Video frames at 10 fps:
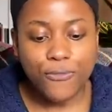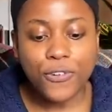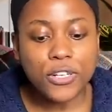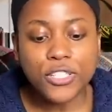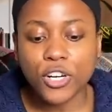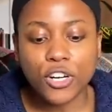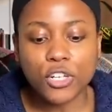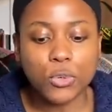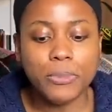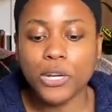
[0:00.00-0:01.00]
First
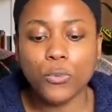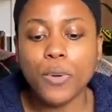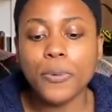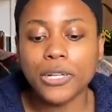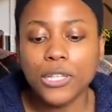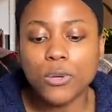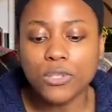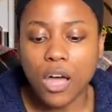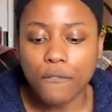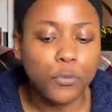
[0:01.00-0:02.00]
urge will be to rip your clothes
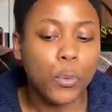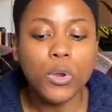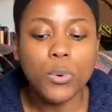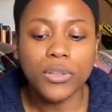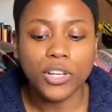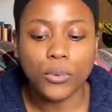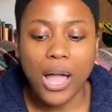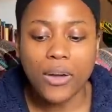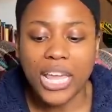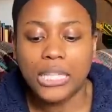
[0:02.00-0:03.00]
off, throw you on the
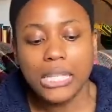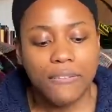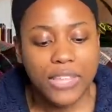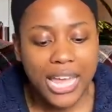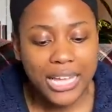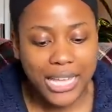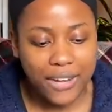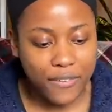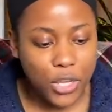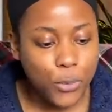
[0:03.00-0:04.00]
ground, and love the hell
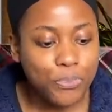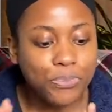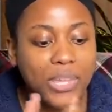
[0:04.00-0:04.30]
out of you."